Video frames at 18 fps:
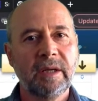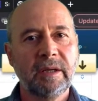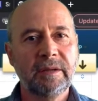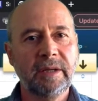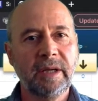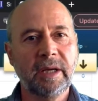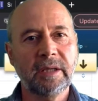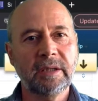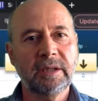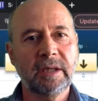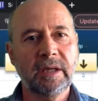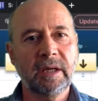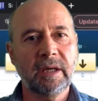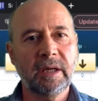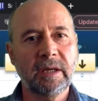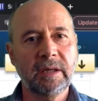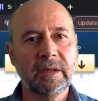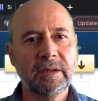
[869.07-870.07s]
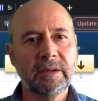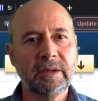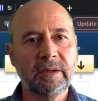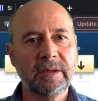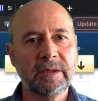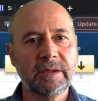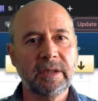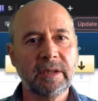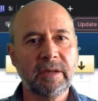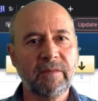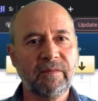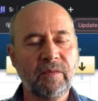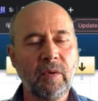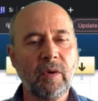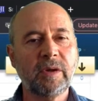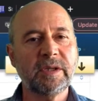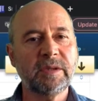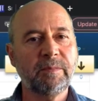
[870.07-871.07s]
that there is a
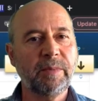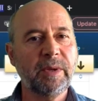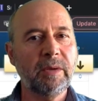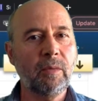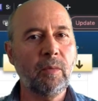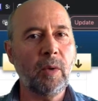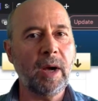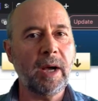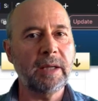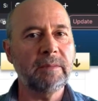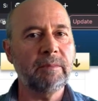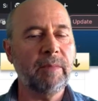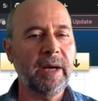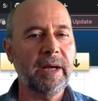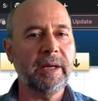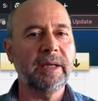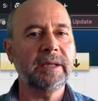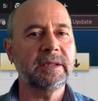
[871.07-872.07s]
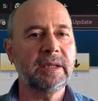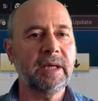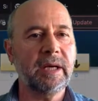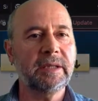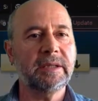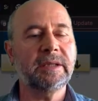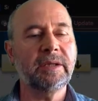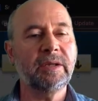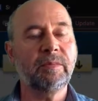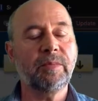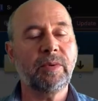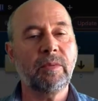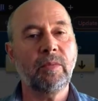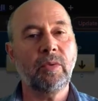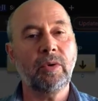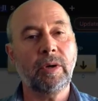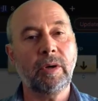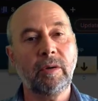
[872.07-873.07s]
FOXP1 binding sites in the
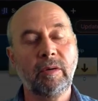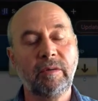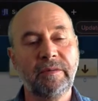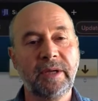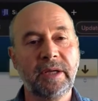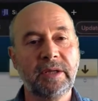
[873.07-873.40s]
promoter of